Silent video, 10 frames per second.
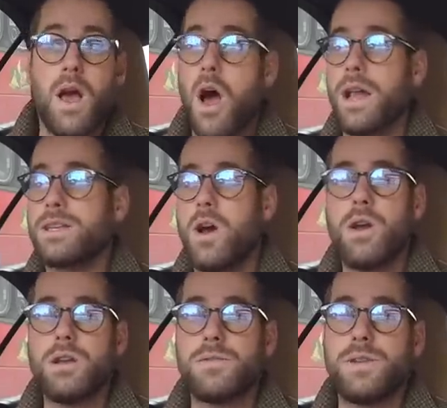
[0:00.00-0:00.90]
Uh, it's
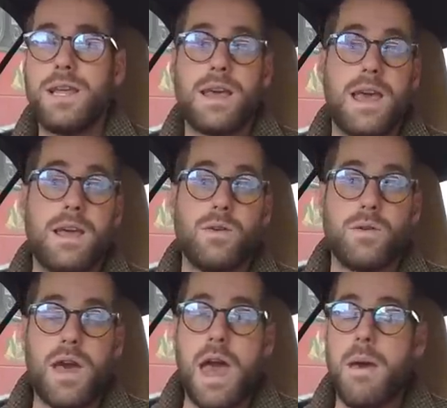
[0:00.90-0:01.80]
kind of neither here nor
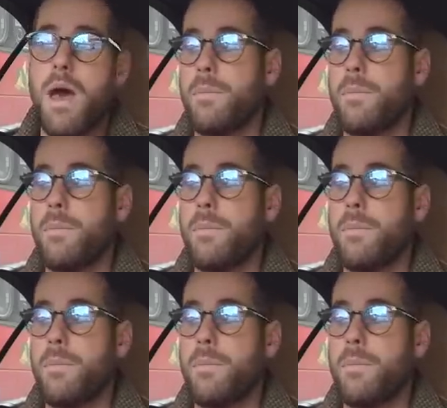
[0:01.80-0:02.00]
there.